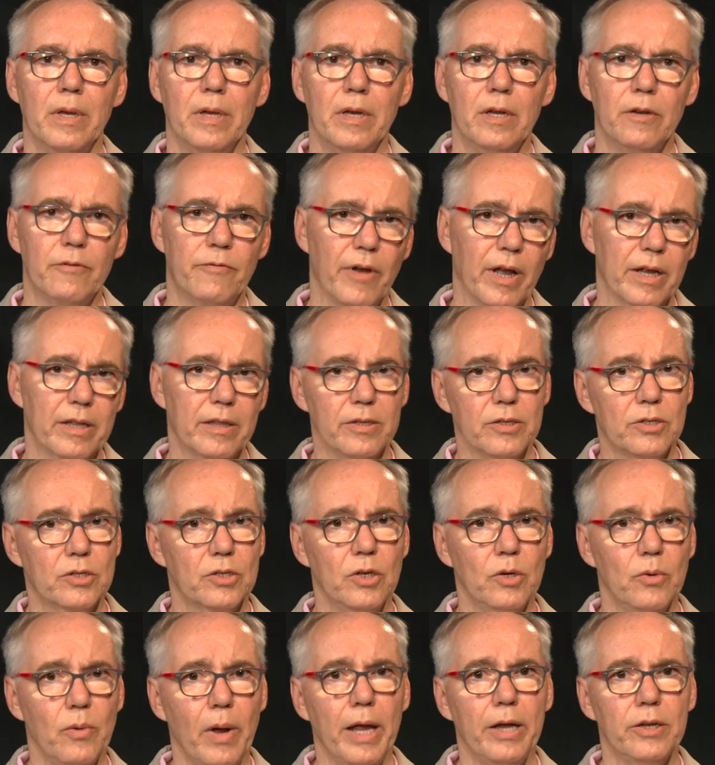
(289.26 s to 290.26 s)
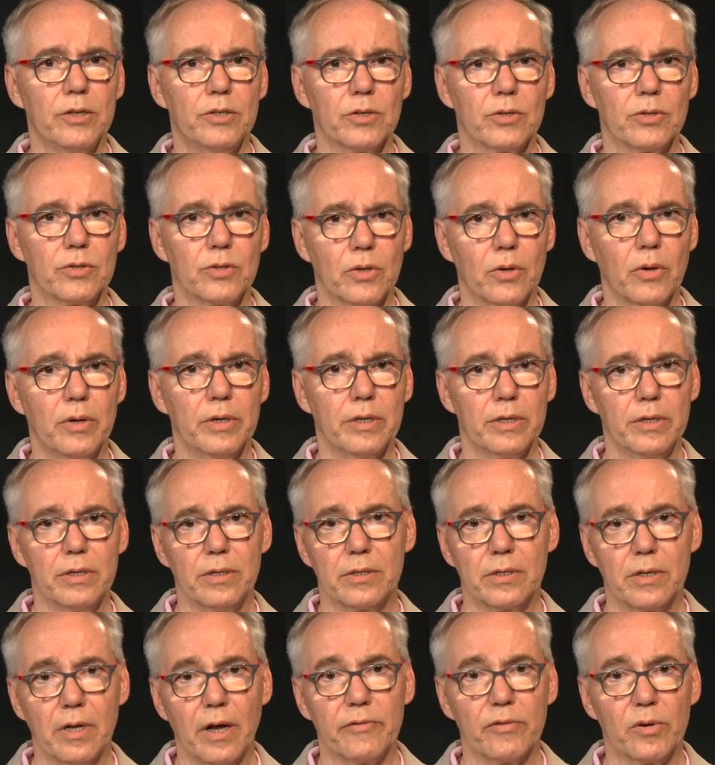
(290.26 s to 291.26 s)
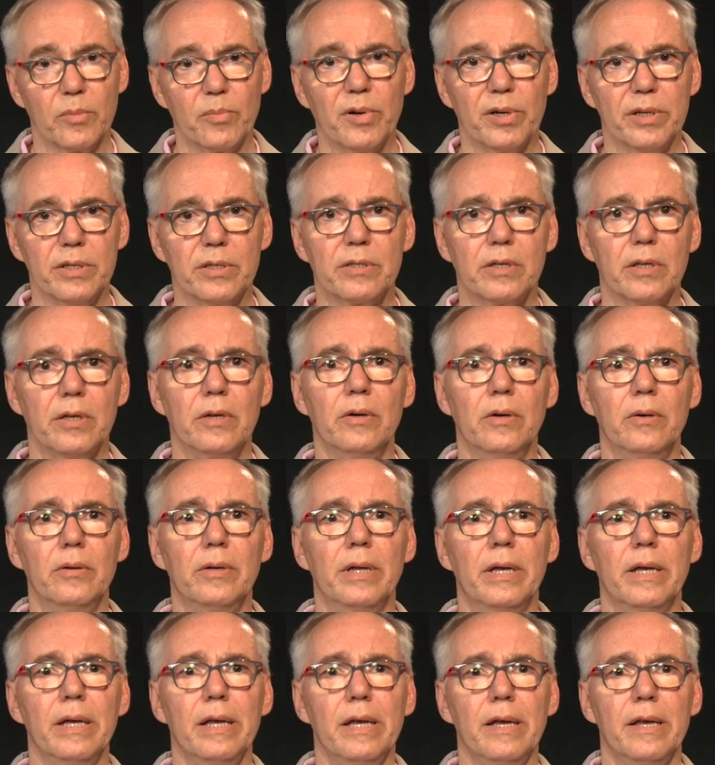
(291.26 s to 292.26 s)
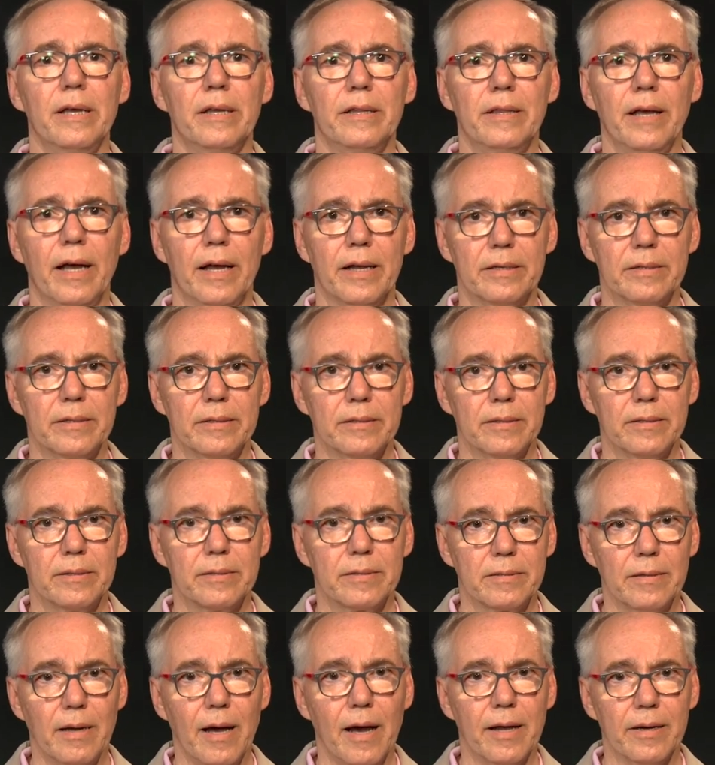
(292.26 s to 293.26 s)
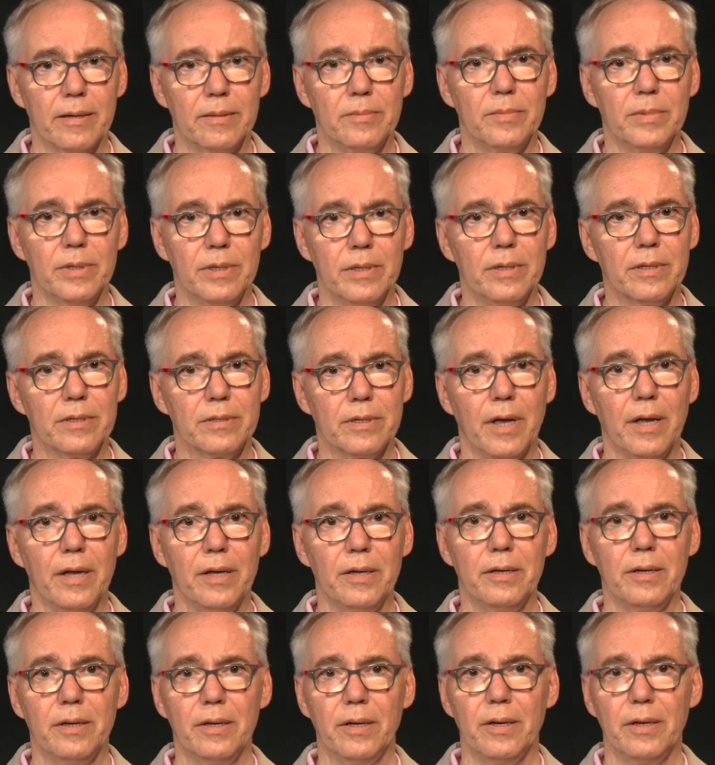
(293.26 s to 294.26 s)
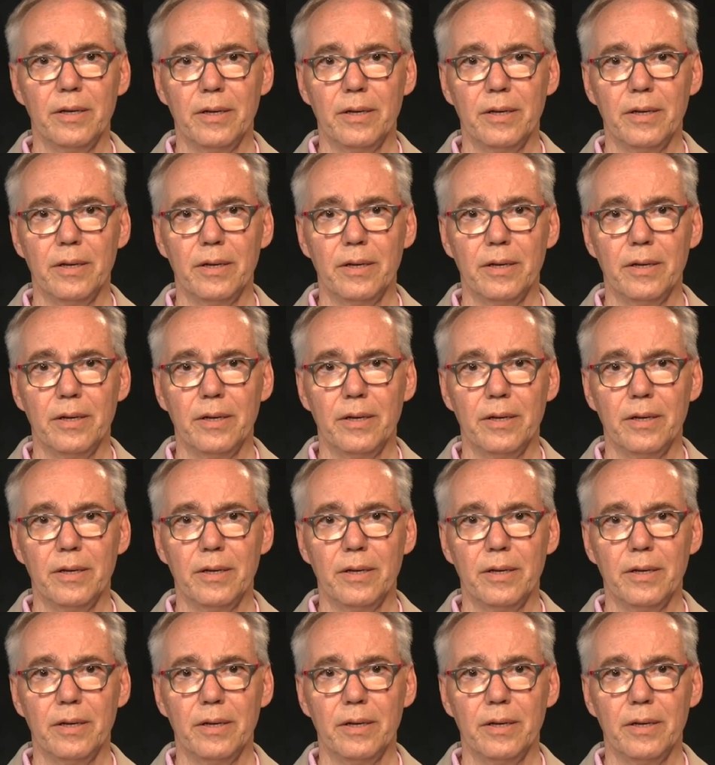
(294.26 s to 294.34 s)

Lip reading: In fact, these two angels are going to discover pretty soon that Sodom is a